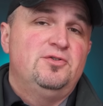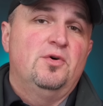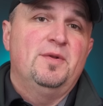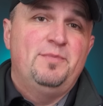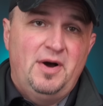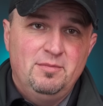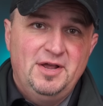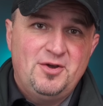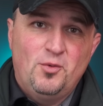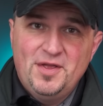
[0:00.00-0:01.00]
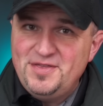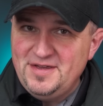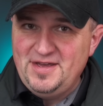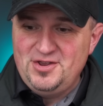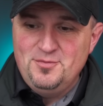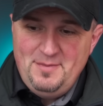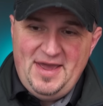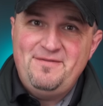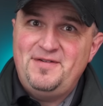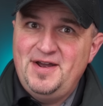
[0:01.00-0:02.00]
a drone in public, one thing that you
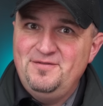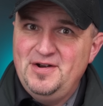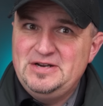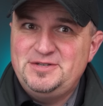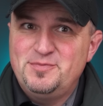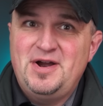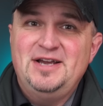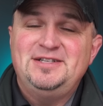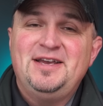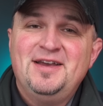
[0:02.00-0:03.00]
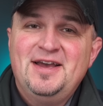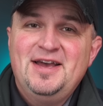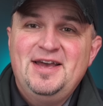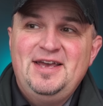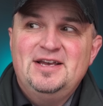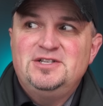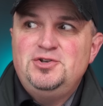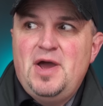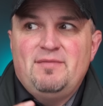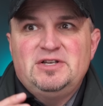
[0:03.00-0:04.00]
may find very surprising is
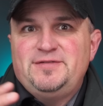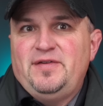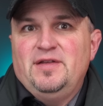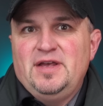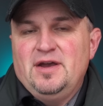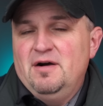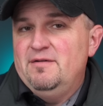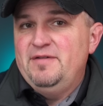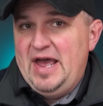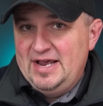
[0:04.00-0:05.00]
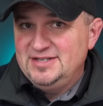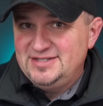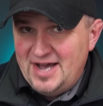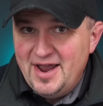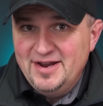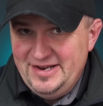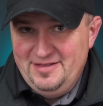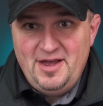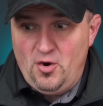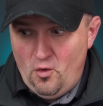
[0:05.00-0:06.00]
you have this feeling of anxiety,
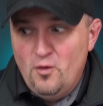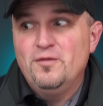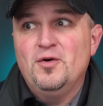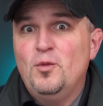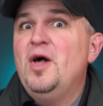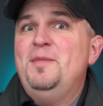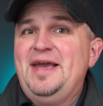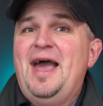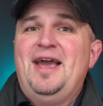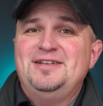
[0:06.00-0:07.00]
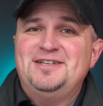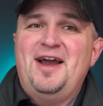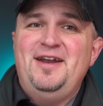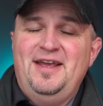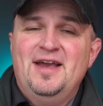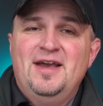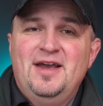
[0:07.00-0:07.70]
like overwhelming anxiety.